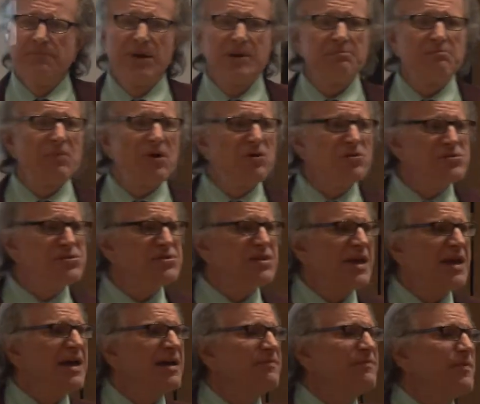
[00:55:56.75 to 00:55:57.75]
but most
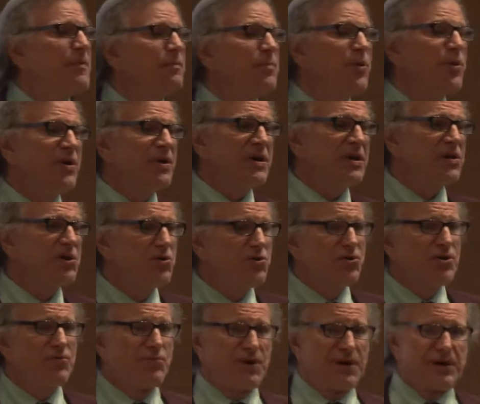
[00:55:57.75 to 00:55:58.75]
have pretty
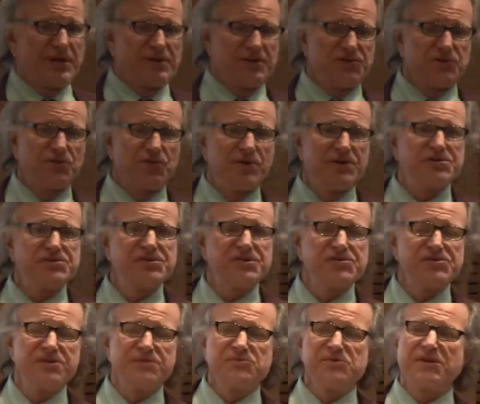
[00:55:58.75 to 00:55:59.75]
good regulatory
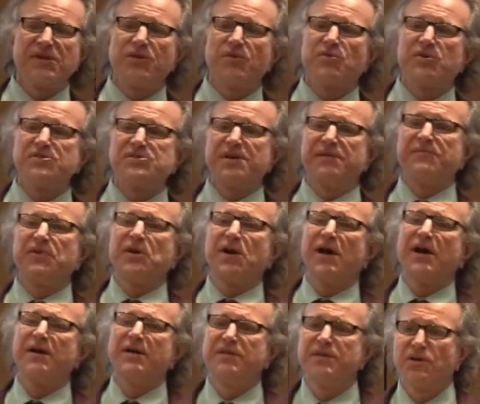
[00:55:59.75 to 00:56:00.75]
systems. In other words, they've
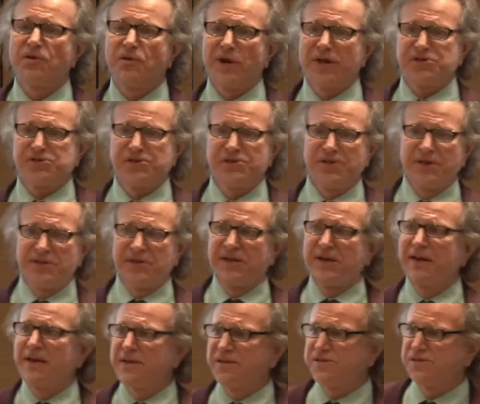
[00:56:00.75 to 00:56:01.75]
gone in the direction that the
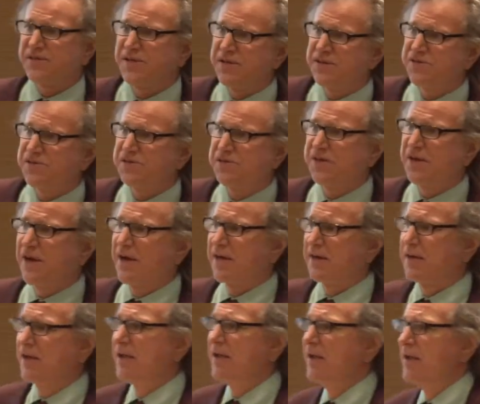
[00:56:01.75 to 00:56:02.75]
United States has gone.
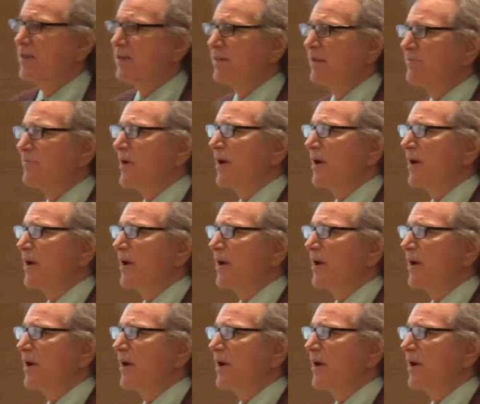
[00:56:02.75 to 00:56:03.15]
They've